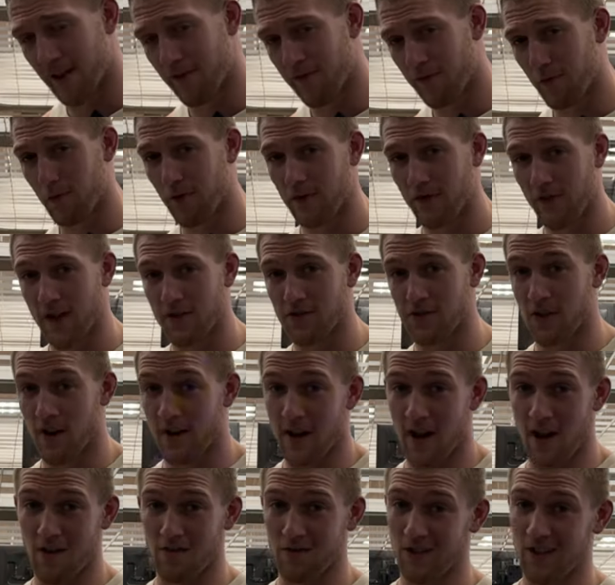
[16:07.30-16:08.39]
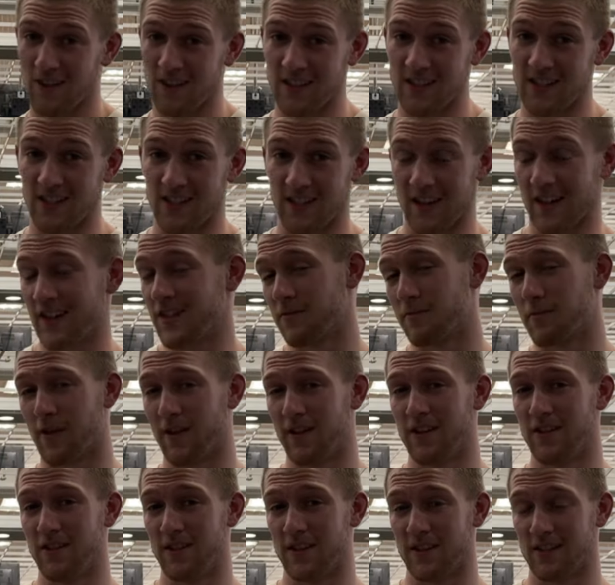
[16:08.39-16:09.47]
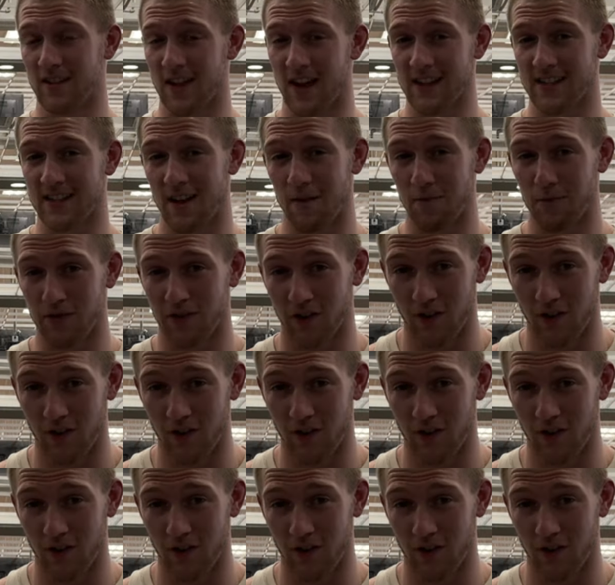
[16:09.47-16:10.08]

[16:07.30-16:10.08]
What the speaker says: I have 45s right now. Realistically, I should probably do this last set with